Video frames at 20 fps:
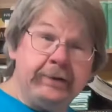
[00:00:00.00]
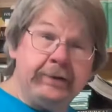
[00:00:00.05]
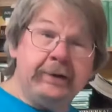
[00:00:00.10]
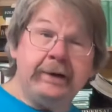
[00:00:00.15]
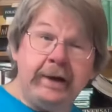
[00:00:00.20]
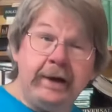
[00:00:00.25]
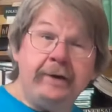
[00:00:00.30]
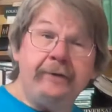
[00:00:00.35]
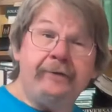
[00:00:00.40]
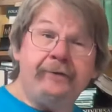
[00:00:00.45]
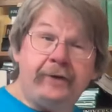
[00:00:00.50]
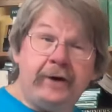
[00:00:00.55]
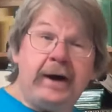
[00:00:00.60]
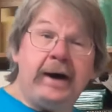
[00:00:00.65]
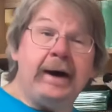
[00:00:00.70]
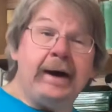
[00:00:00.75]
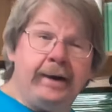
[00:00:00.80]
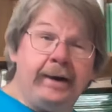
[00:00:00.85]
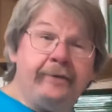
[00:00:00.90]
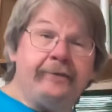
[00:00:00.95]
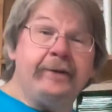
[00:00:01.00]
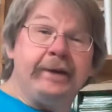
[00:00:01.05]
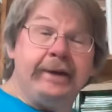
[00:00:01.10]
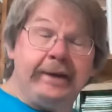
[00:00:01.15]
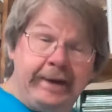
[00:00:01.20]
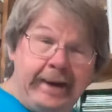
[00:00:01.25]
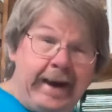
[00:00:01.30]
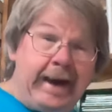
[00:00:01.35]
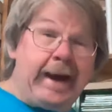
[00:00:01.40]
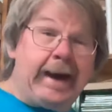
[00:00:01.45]
to d5.
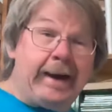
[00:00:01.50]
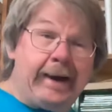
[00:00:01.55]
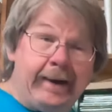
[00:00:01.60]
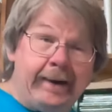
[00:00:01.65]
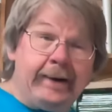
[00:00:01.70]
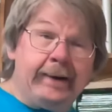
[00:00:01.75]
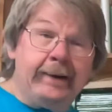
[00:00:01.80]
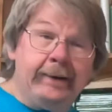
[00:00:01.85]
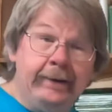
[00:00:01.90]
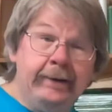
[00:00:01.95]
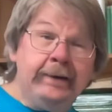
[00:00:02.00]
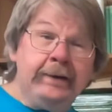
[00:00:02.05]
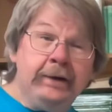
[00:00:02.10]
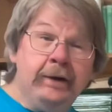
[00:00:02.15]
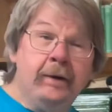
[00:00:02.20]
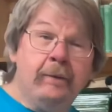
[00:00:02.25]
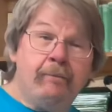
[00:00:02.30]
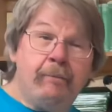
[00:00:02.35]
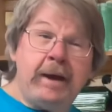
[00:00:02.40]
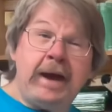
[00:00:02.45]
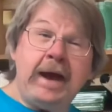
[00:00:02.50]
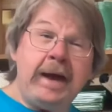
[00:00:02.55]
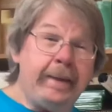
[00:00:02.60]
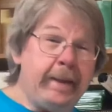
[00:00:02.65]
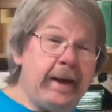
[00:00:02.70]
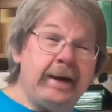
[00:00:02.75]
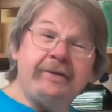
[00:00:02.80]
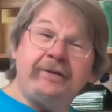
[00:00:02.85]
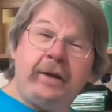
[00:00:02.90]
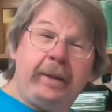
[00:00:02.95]
Yeah, man,
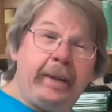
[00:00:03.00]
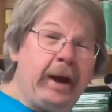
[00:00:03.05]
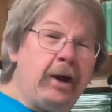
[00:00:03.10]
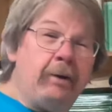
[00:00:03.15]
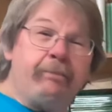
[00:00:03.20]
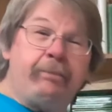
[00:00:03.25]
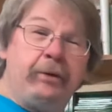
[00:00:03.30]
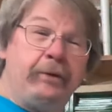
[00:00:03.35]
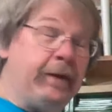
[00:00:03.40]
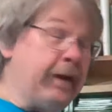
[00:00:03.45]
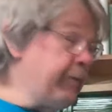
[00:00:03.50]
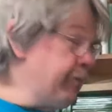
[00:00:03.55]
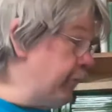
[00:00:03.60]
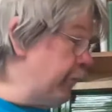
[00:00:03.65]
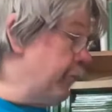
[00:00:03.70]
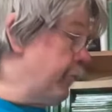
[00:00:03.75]
that's an outpost. That's a